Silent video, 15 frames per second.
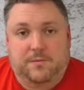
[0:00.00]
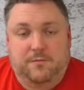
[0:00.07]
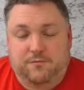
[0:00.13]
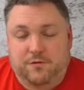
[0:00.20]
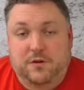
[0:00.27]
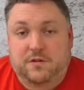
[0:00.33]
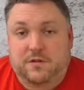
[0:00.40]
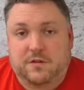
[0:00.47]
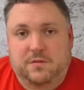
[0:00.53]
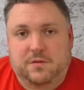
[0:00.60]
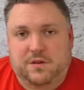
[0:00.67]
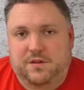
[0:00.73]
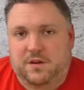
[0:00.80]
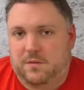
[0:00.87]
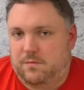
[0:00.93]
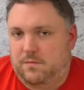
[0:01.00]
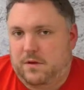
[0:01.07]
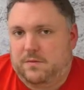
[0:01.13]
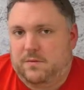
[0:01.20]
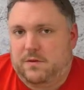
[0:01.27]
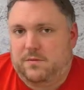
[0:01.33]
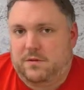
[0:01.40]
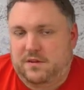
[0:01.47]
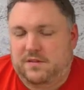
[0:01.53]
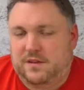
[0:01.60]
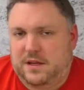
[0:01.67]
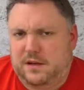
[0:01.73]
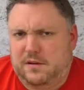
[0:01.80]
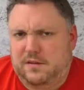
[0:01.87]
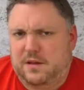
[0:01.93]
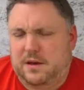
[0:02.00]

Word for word: routers, which are, I suppose, pretty standard.